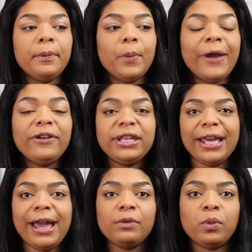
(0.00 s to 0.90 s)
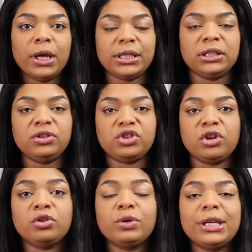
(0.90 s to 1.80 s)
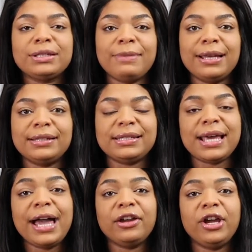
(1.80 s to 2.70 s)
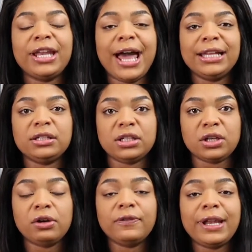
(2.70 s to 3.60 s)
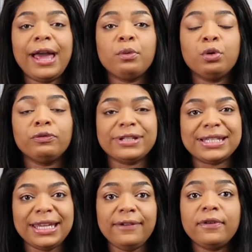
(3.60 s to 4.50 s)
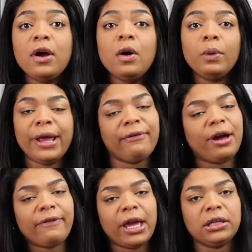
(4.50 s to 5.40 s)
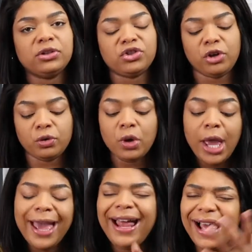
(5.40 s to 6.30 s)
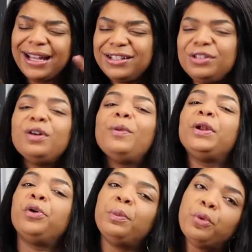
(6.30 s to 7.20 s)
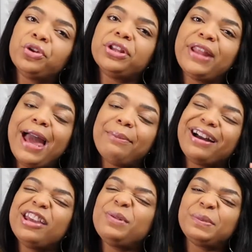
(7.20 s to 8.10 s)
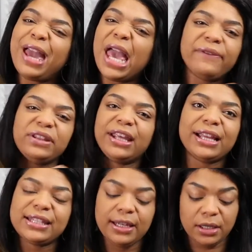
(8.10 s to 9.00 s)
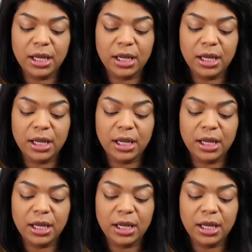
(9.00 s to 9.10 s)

Everything I want in this journal is my desire, and I deserve and I will receive whatever I write in this journal. And I kind of, went on more than that, but I can't remember everything I said.